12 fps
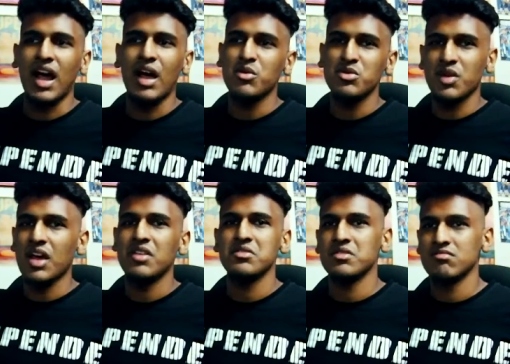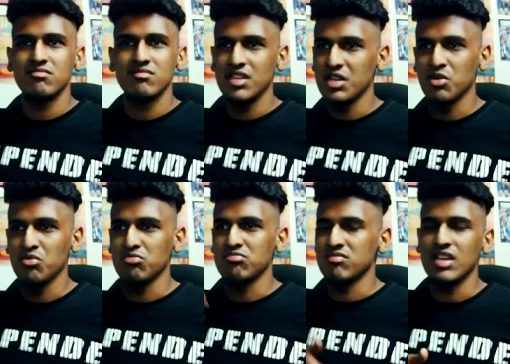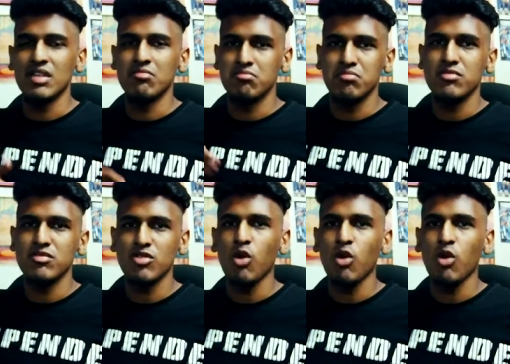but I would rather you know him